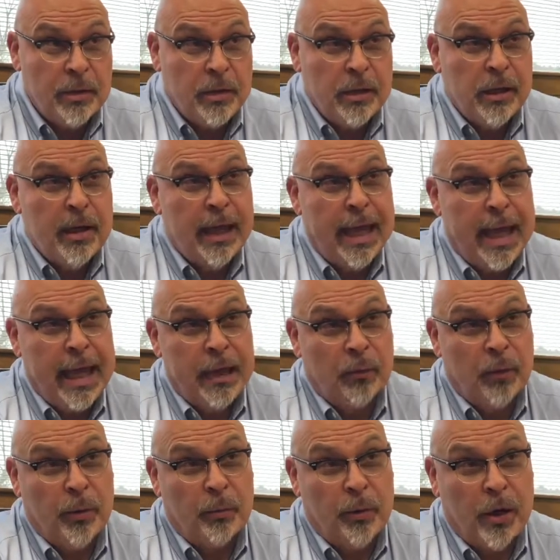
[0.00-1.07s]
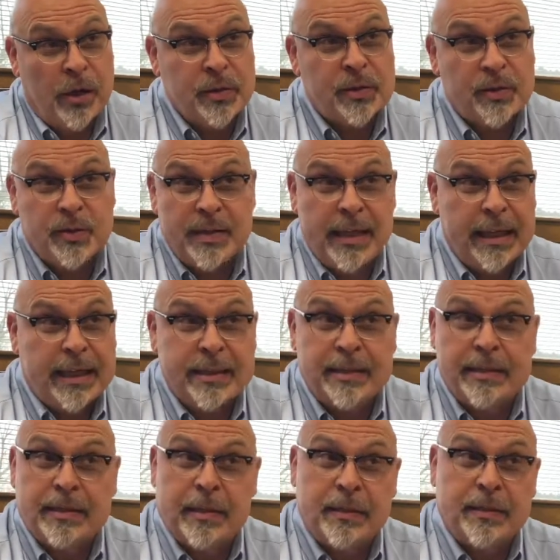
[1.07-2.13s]
And what we're also seeing
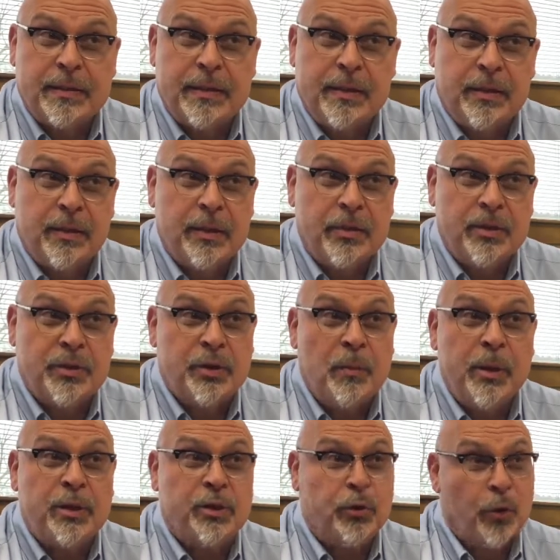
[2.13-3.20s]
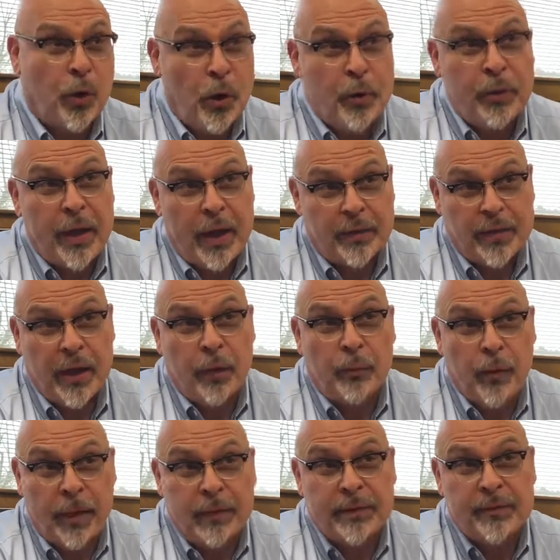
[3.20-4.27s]
is that there's so much growth out there
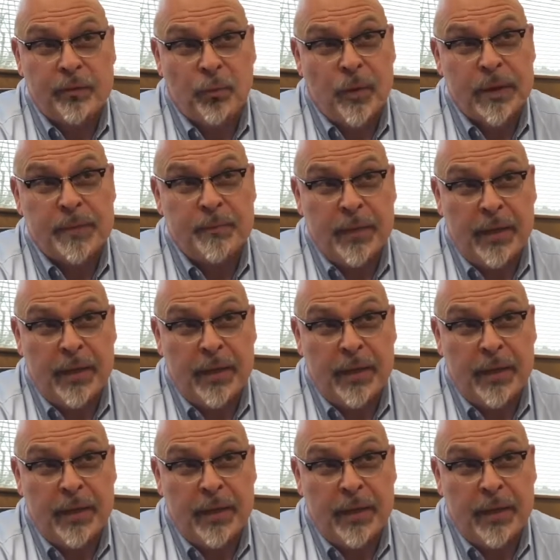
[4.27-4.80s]
relative to what's being